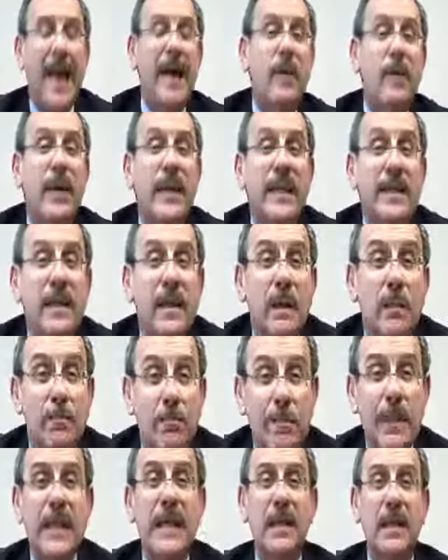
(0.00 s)
How can
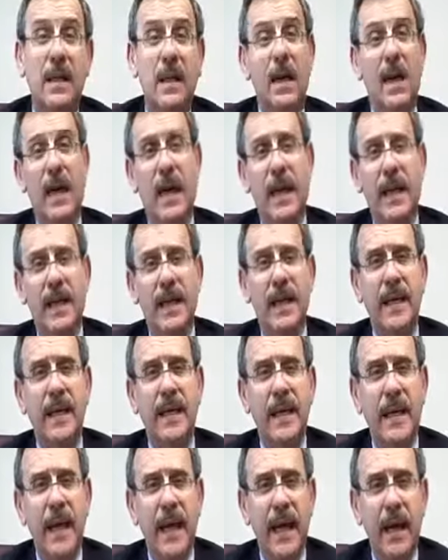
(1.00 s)
there be a God
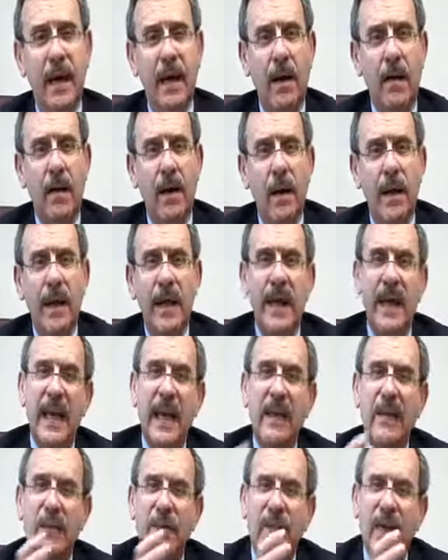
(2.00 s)
anyhow
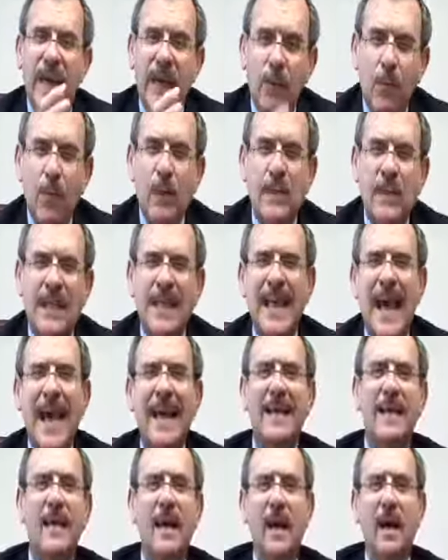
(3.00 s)
if it was
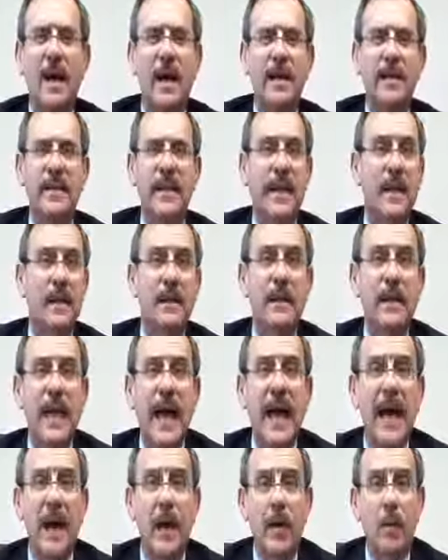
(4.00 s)
that God that
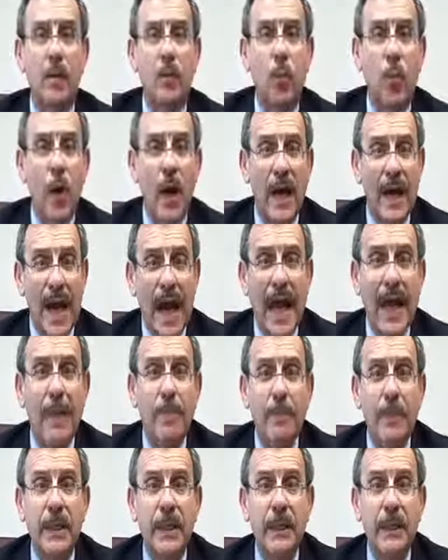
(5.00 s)
allowed what
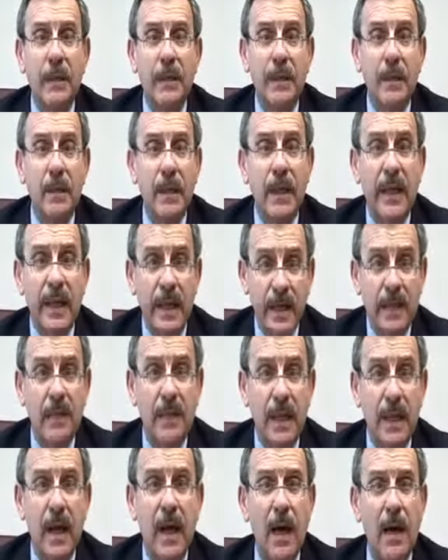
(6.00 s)
happened
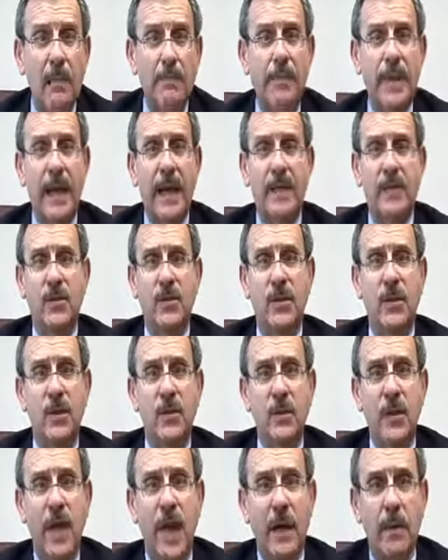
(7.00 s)
in the combat
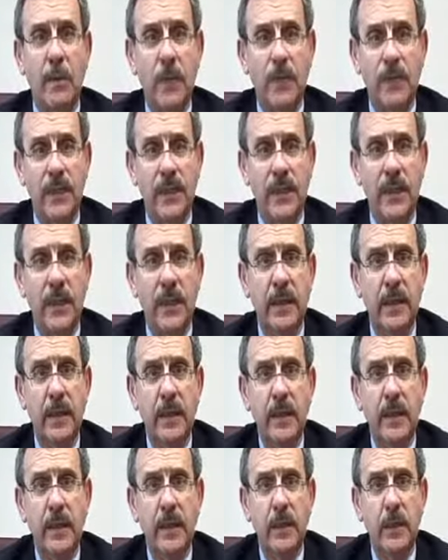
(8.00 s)
zone I was
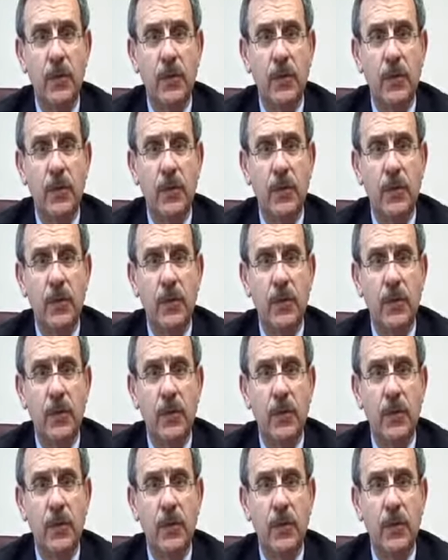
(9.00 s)
in